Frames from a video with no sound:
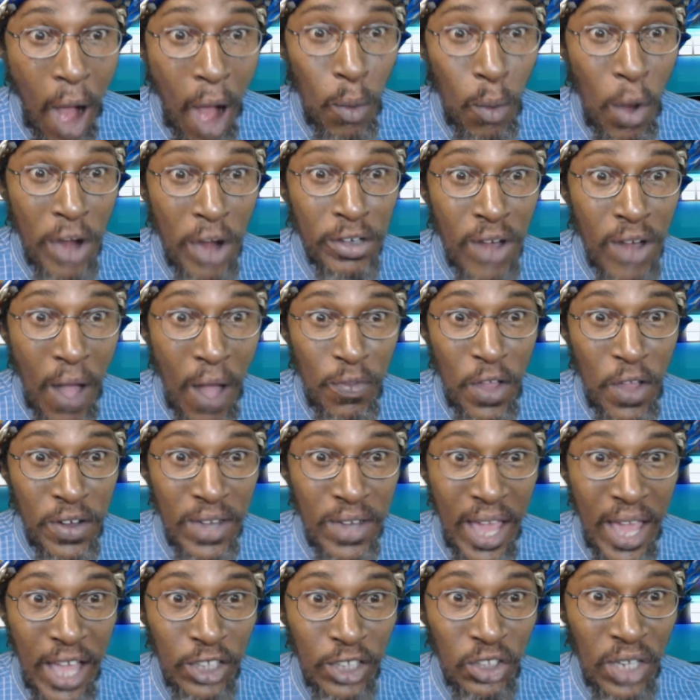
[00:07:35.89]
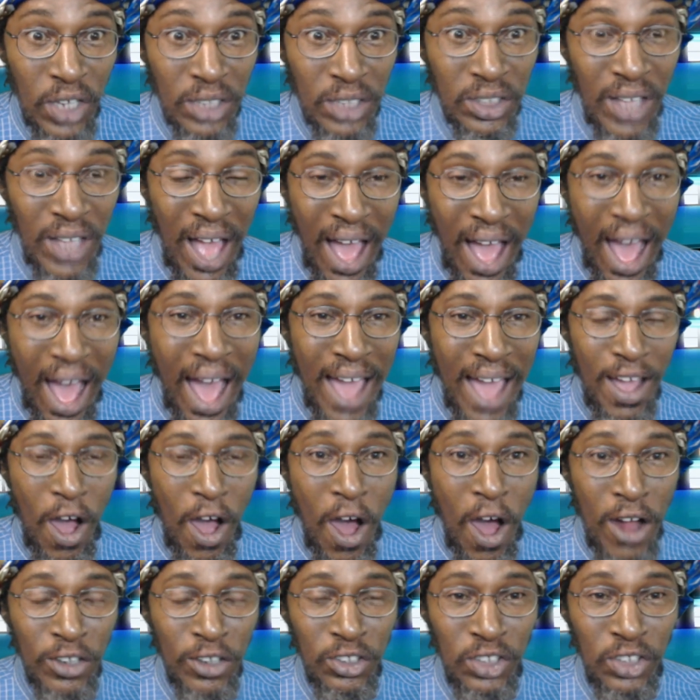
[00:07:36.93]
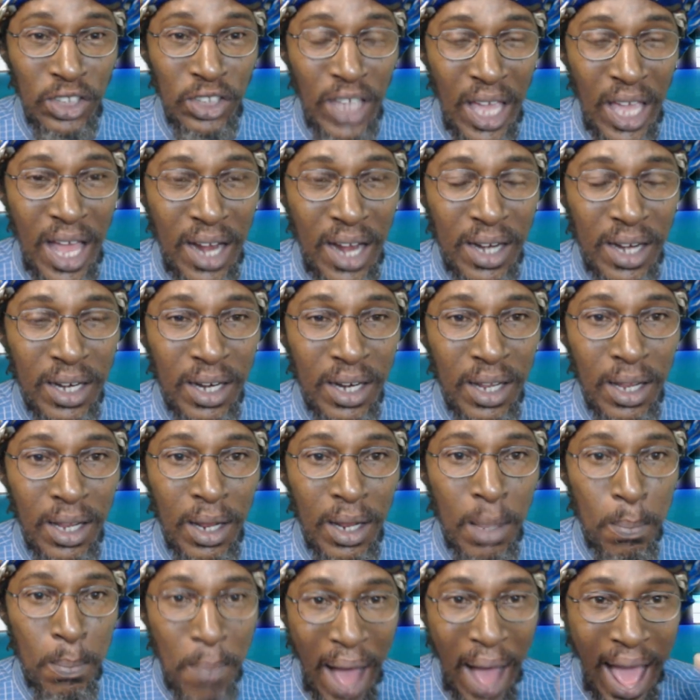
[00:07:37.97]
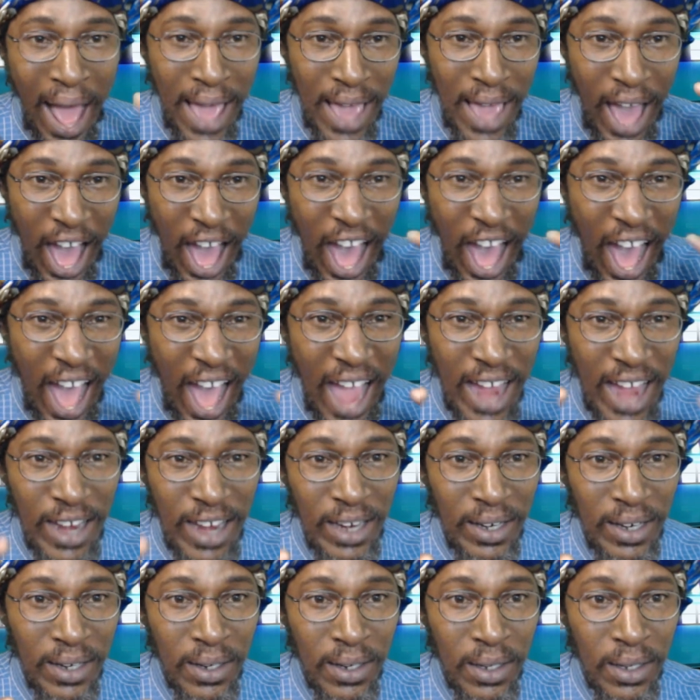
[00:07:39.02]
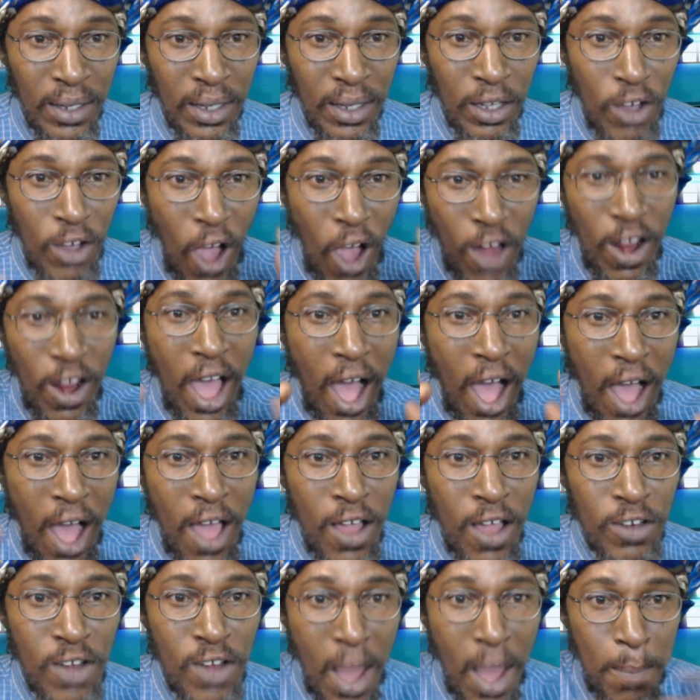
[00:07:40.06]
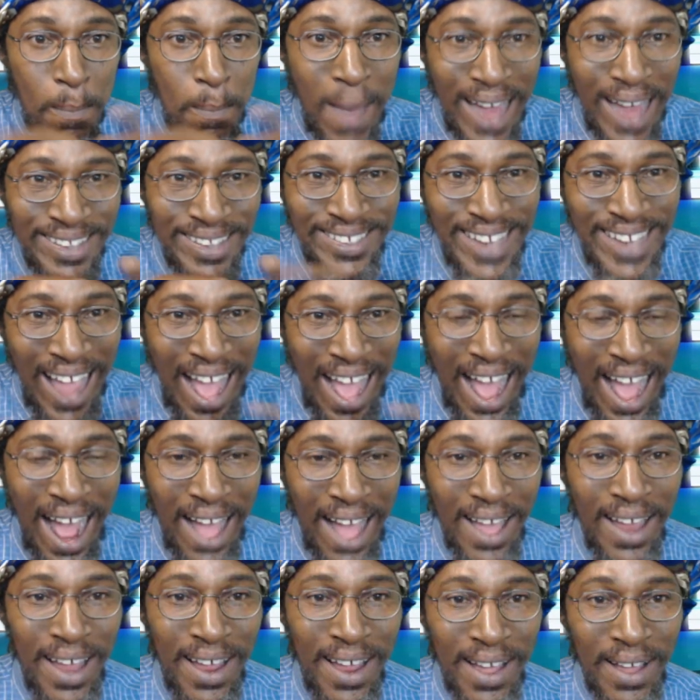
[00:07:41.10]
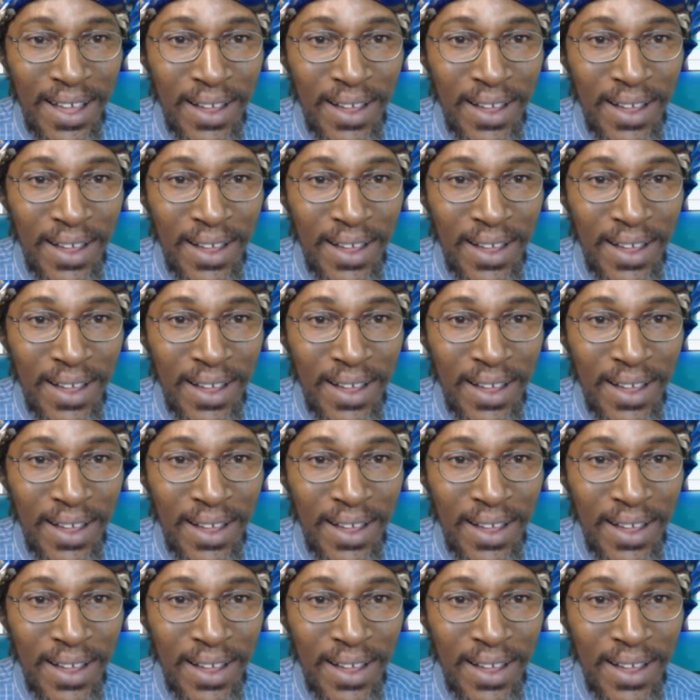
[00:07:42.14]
or another nation's eye, until my eye color no matter,